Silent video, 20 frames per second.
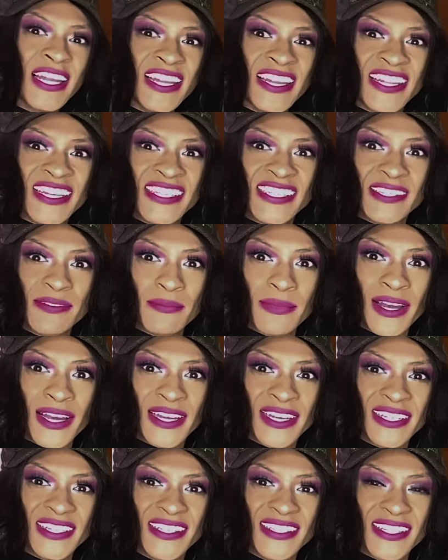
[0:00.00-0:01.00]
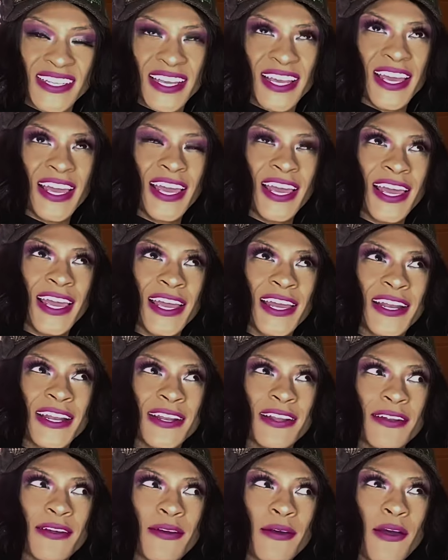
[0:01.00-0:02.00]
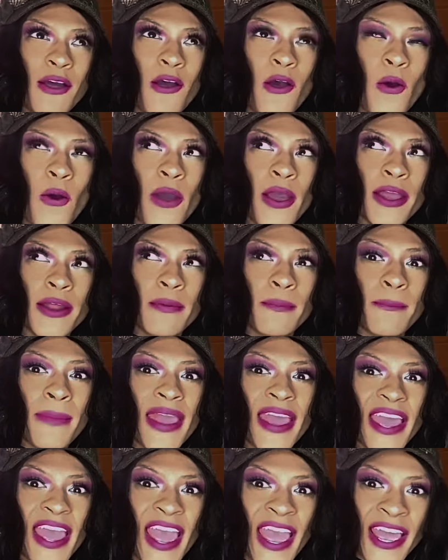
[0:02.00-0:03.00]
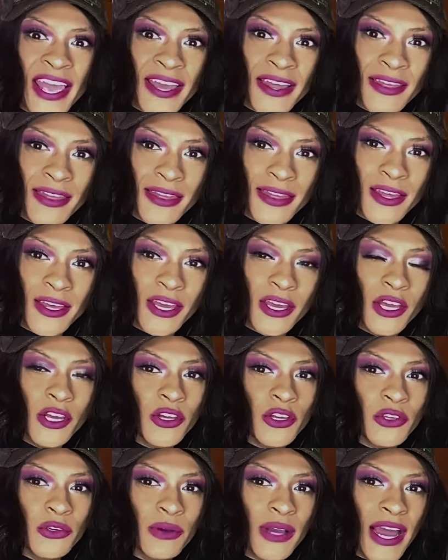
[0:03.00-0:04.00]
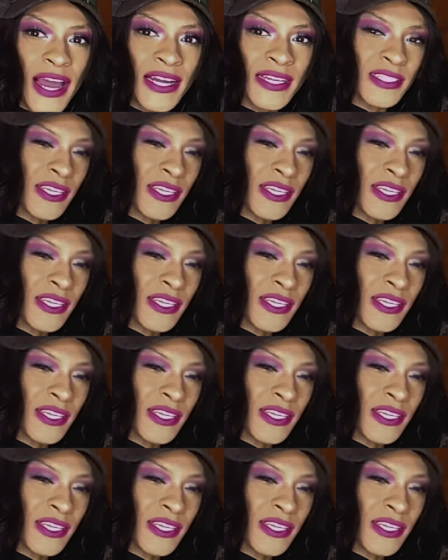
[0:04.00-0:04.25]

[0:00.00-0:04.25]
this month, and on May 8th, you guys